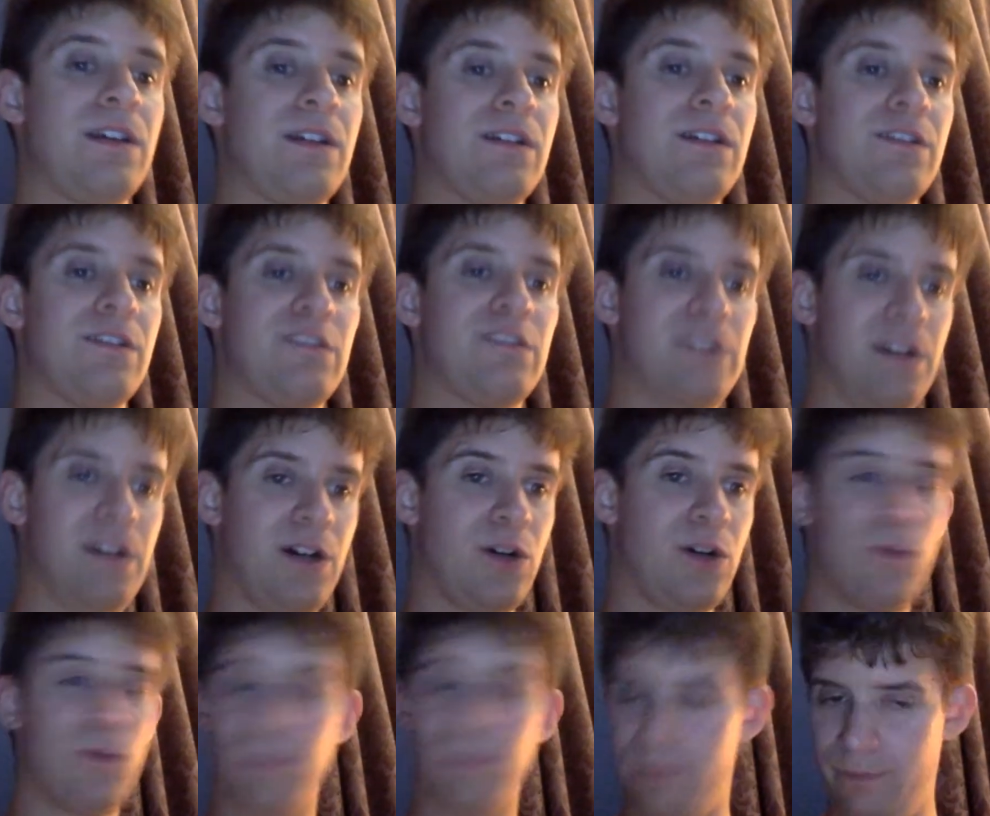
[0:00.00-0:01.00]

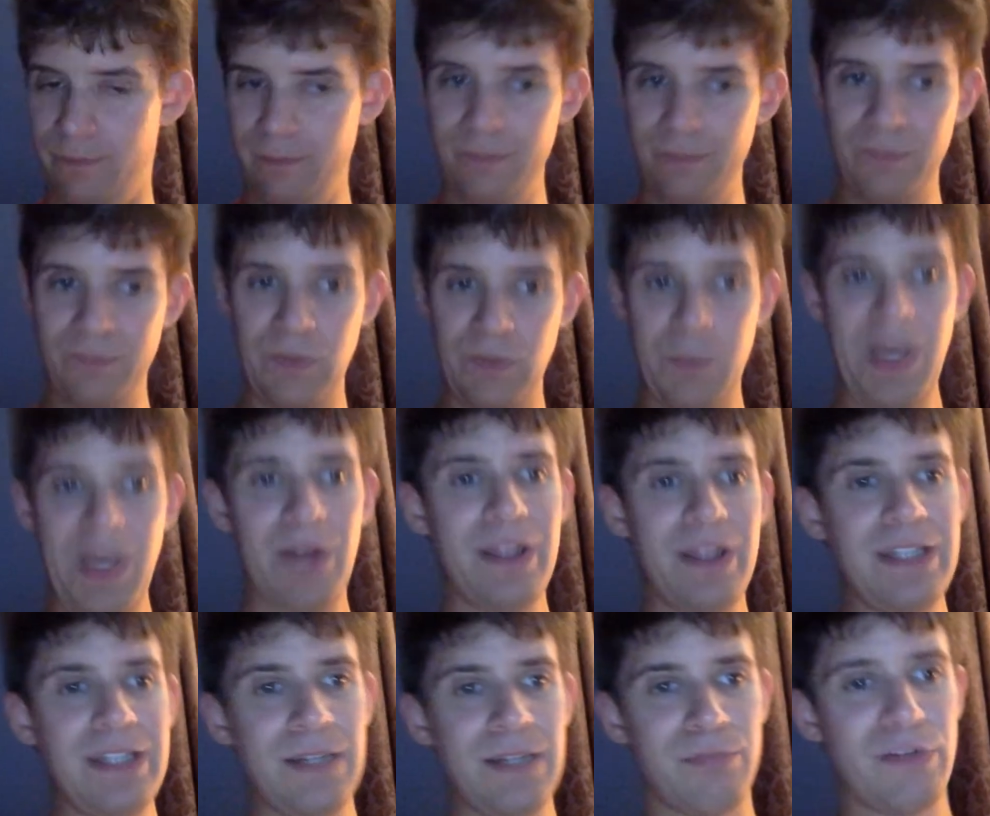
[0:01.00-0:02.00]
So the bell
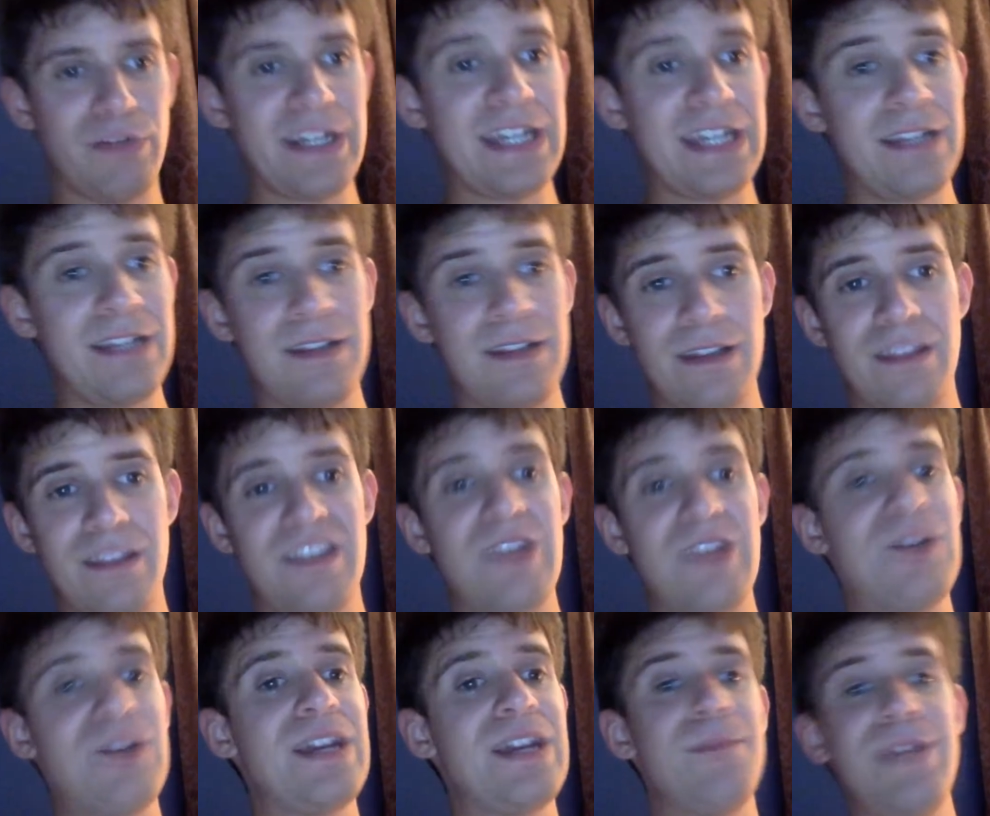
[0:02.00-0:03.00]
ended up ringing.
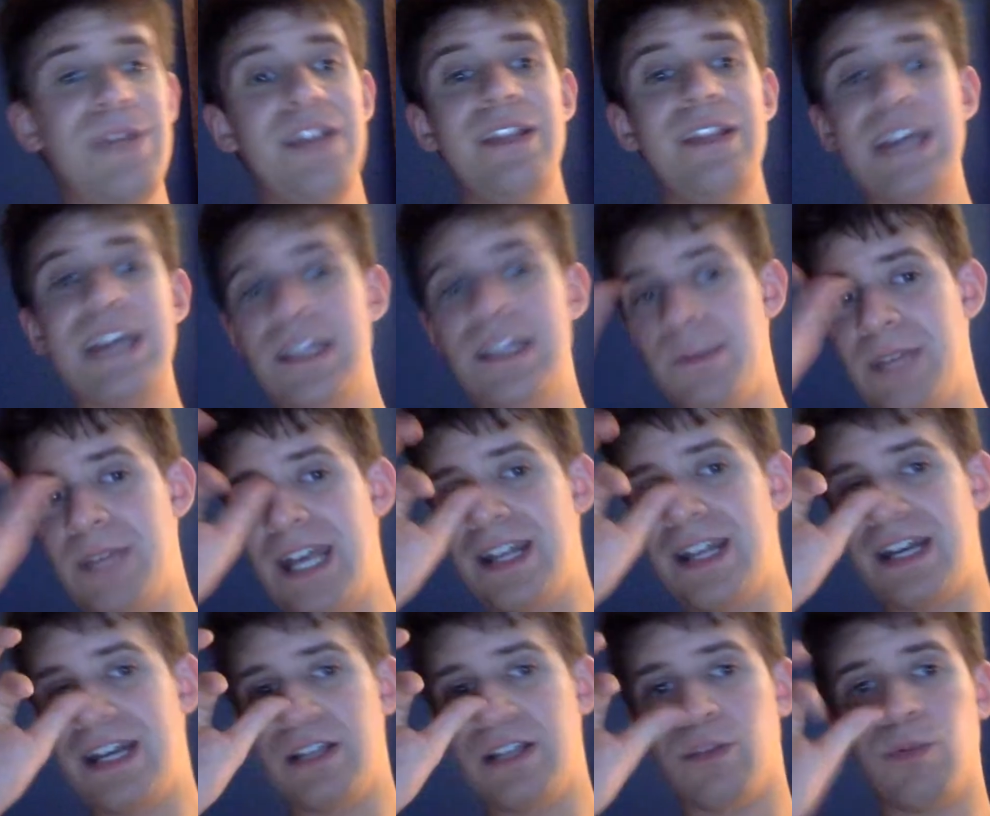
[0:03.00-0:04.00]
Theory immediately ended up getting
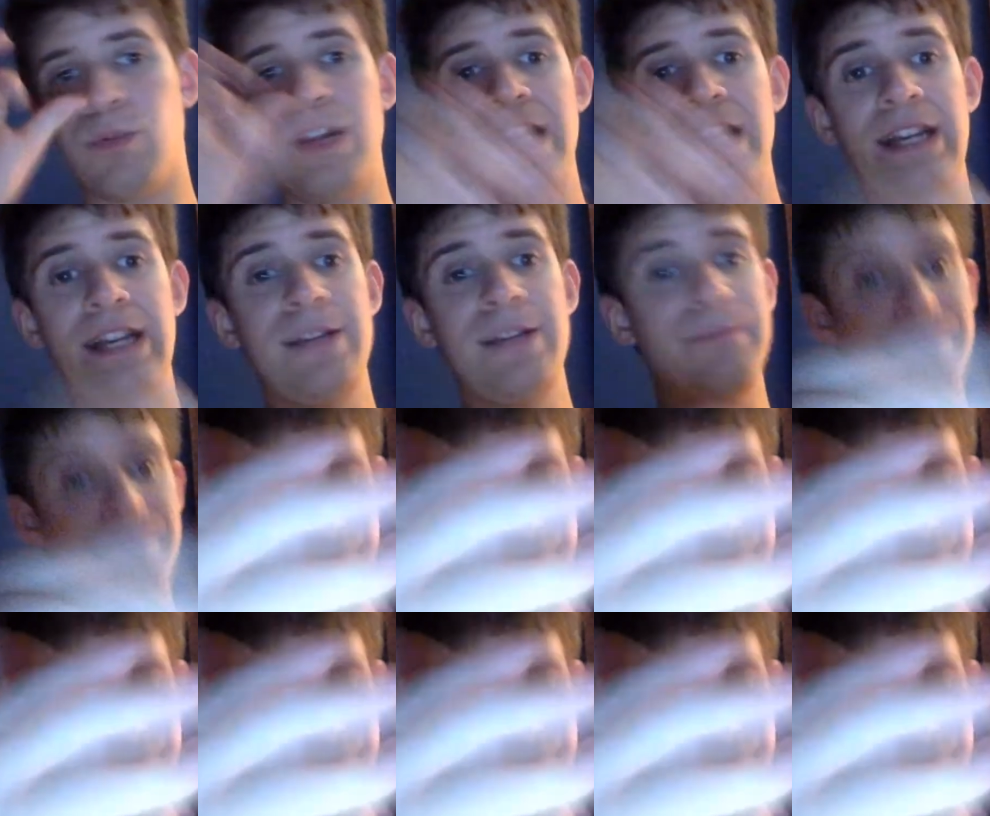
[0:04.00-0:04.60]
out of the ring.